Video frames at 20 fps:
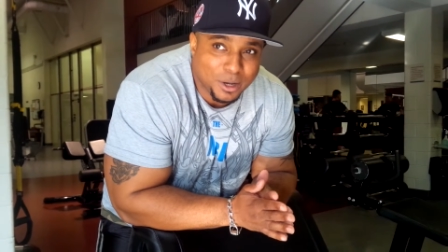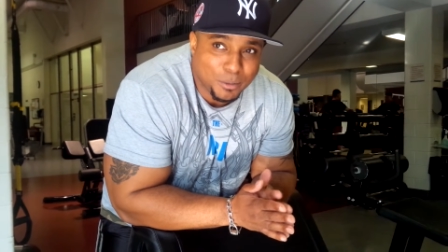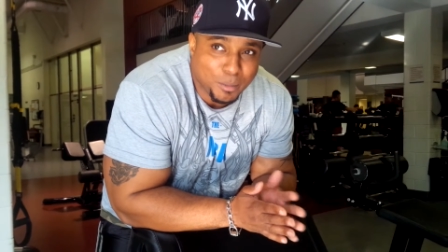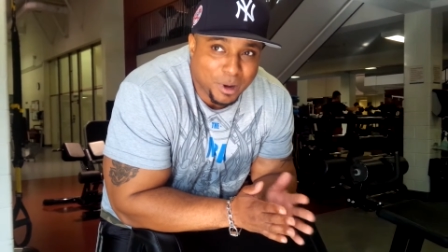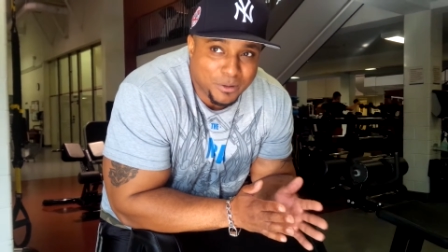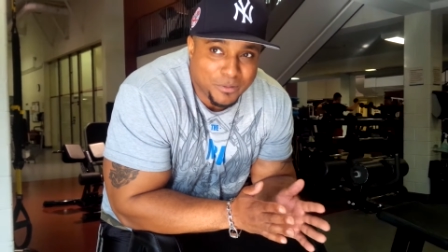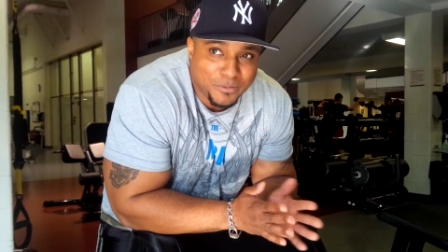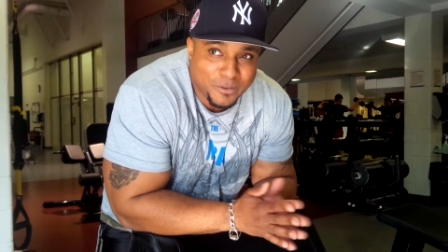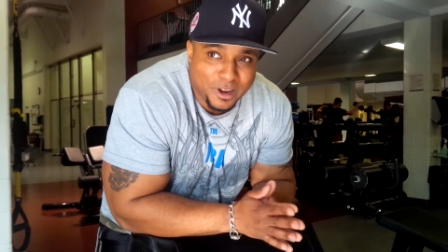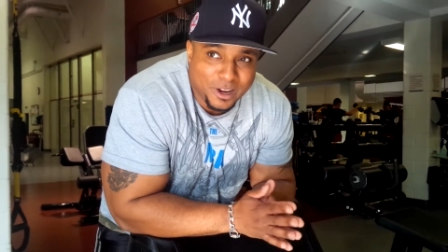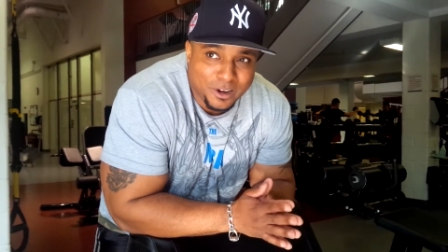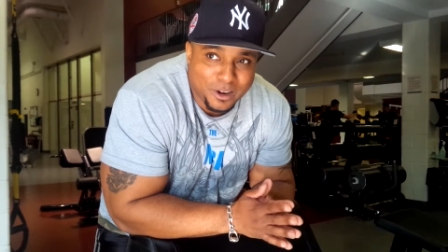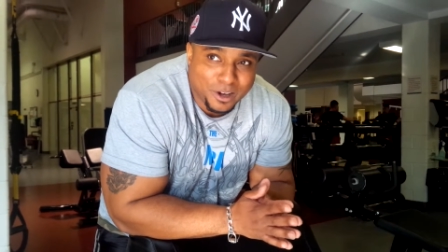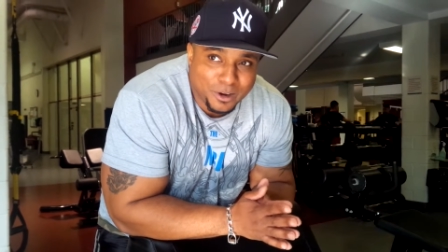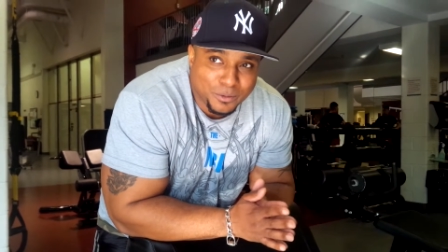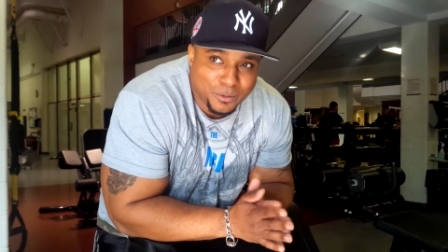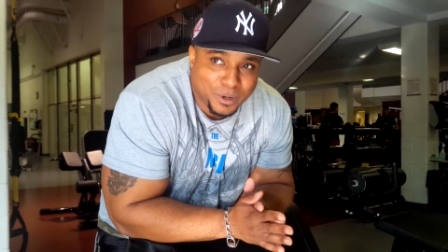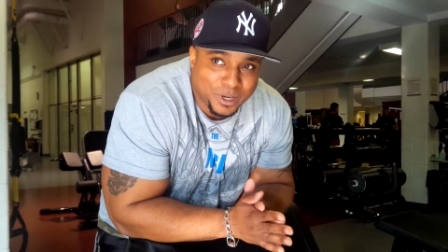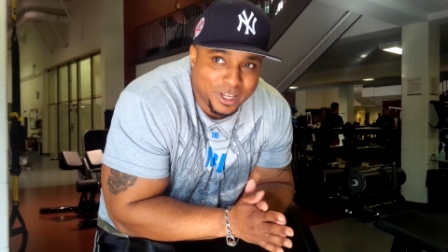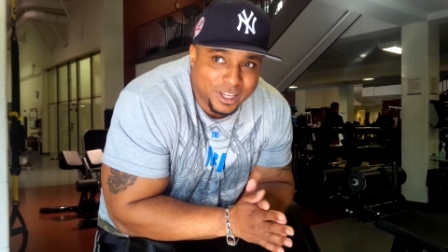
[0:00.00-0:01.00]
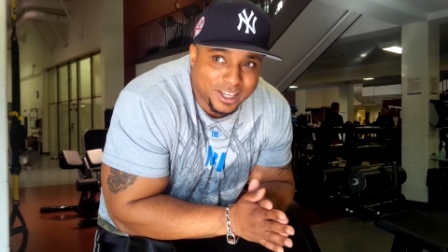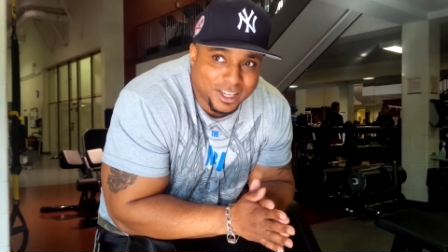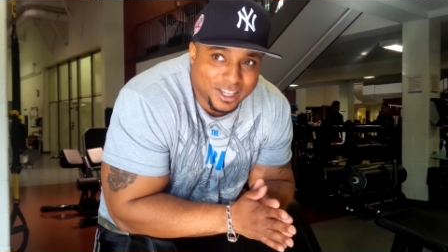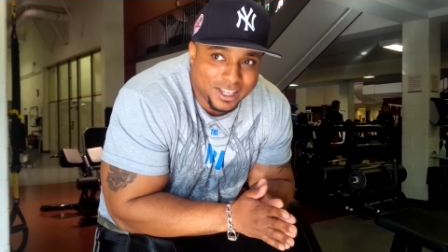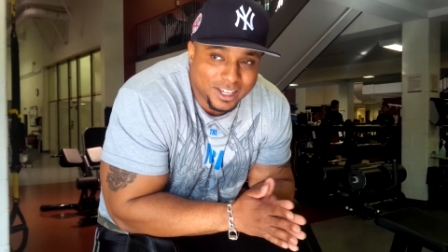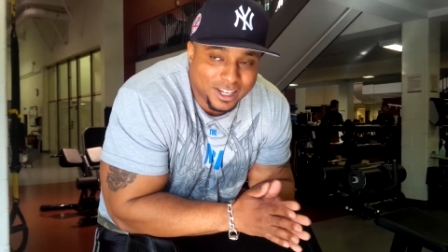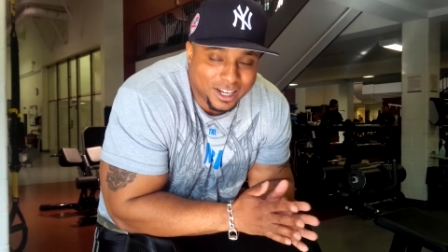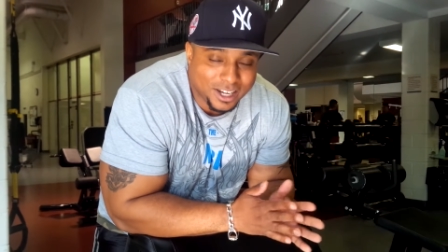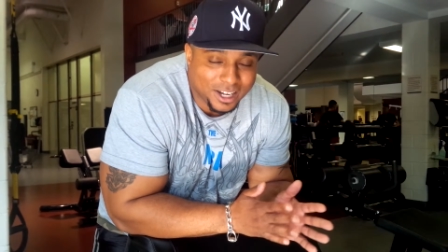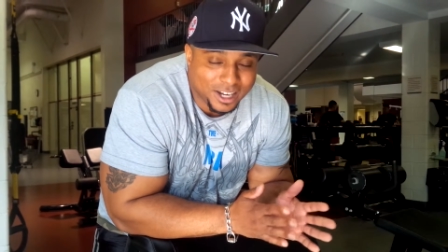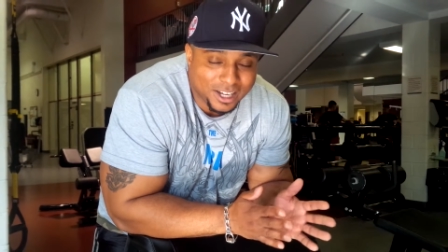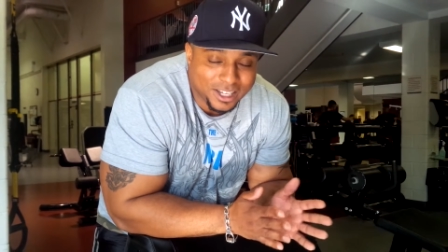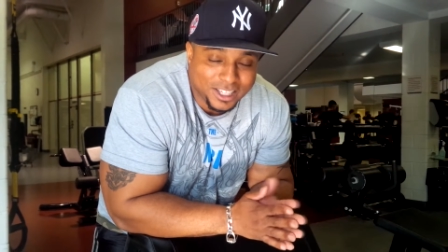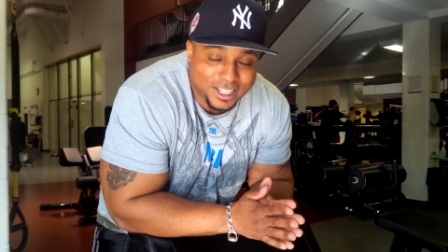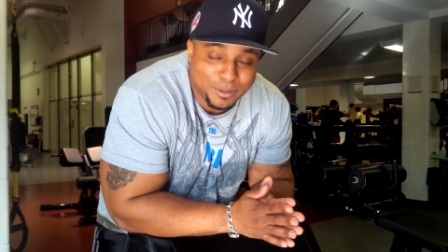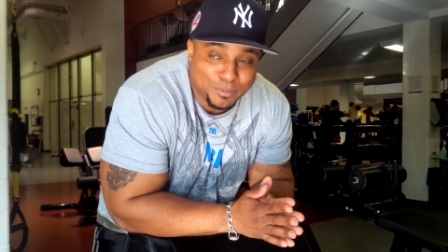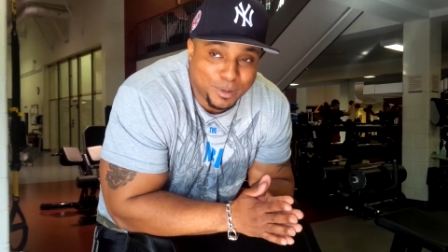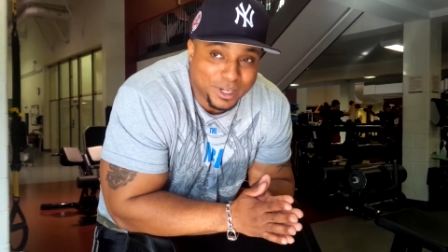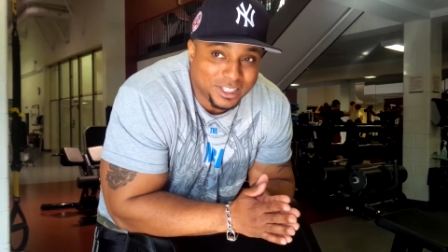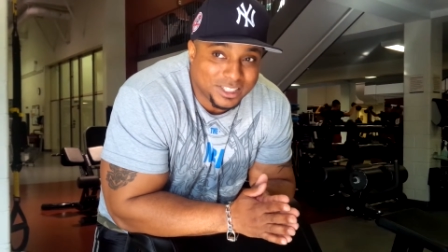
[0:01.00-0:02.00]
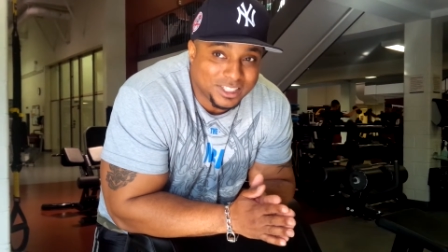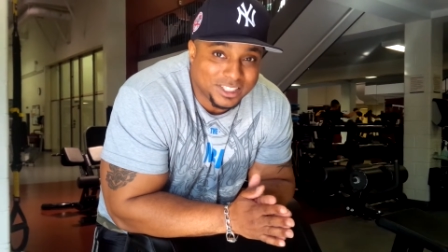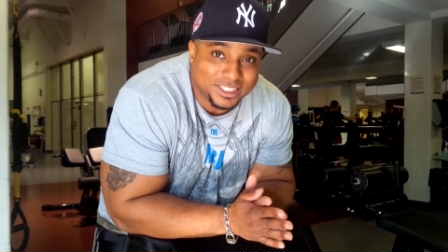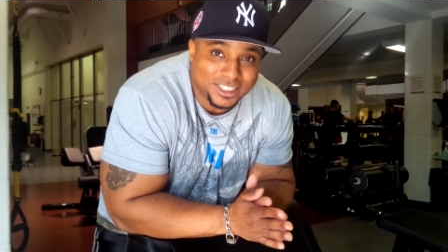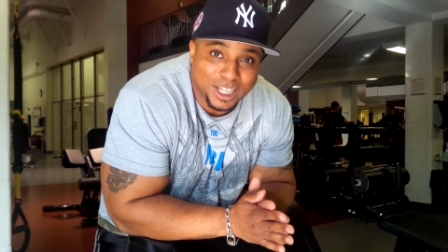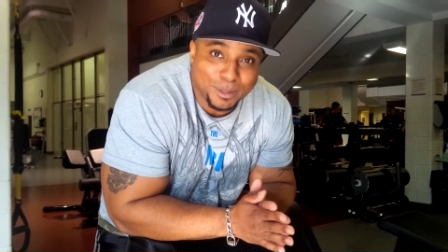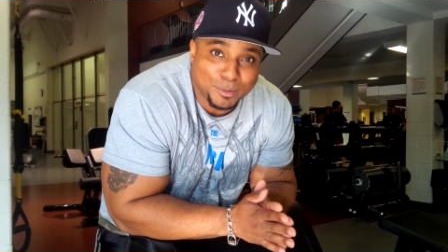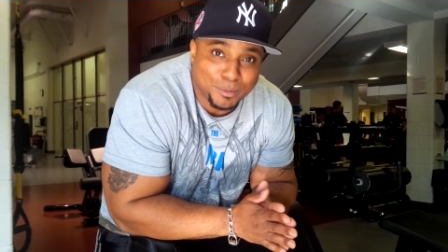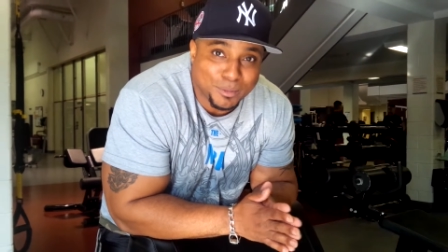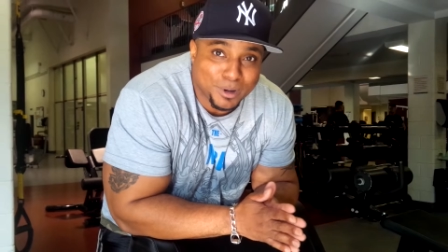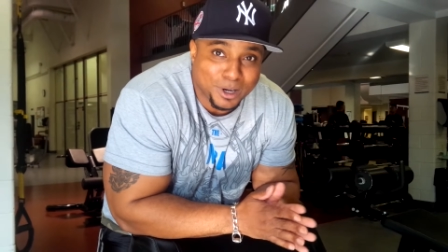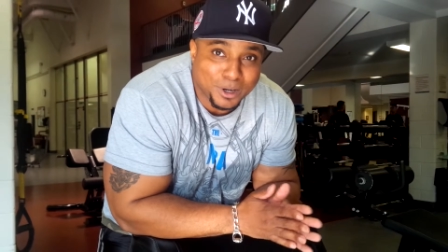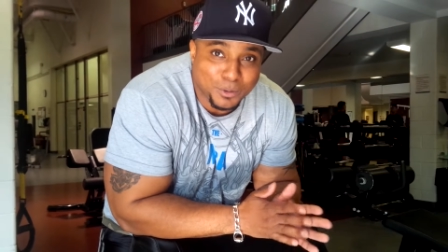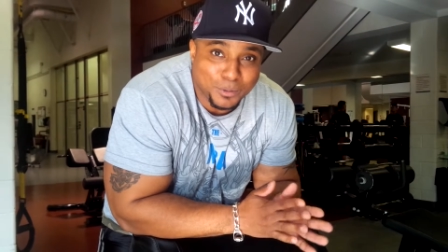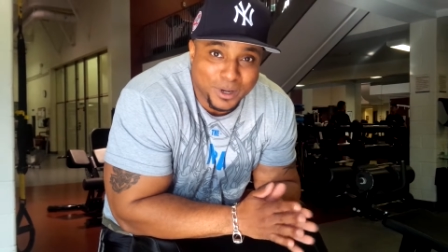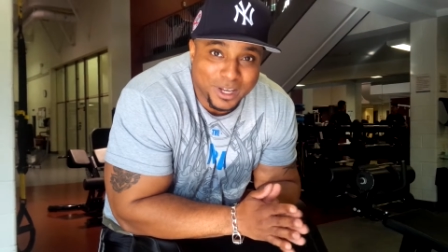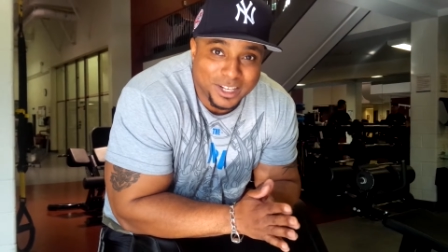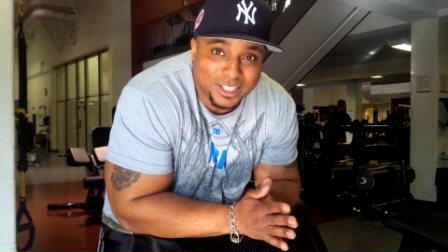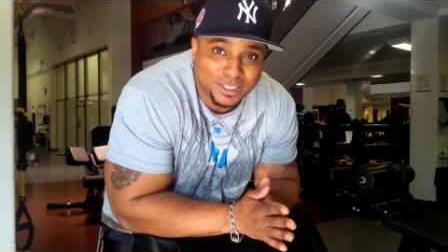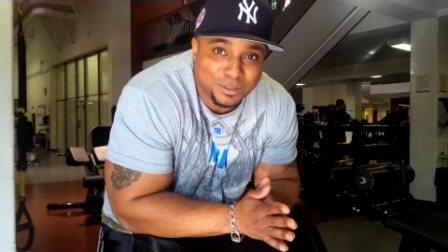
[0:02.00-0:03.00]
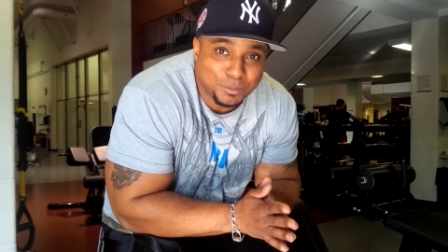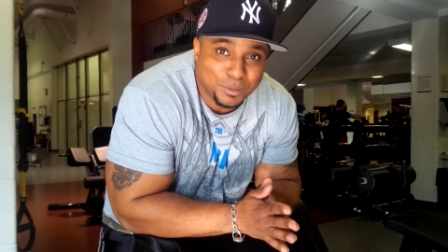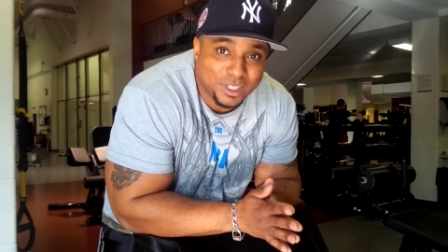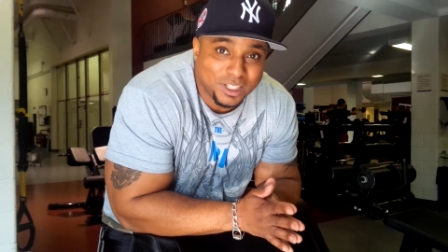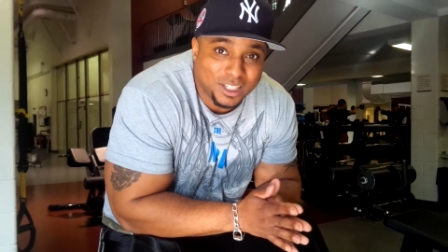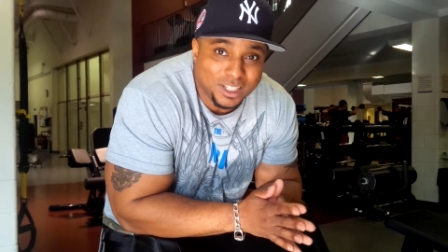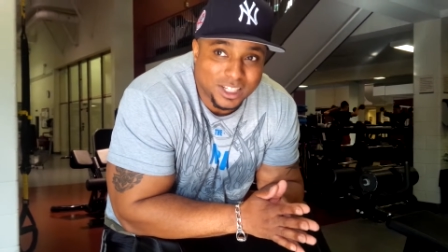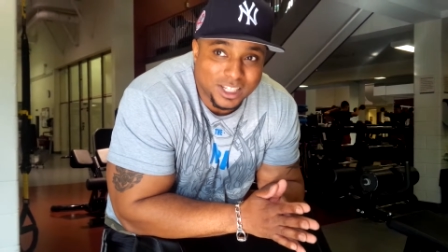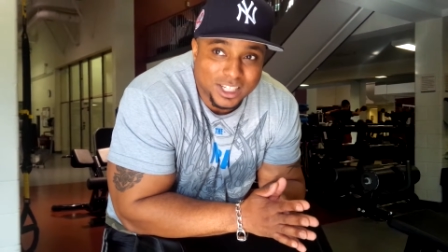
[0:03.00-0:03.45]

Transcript: My friend Enrique, uh, he benched the same amount of weight as me.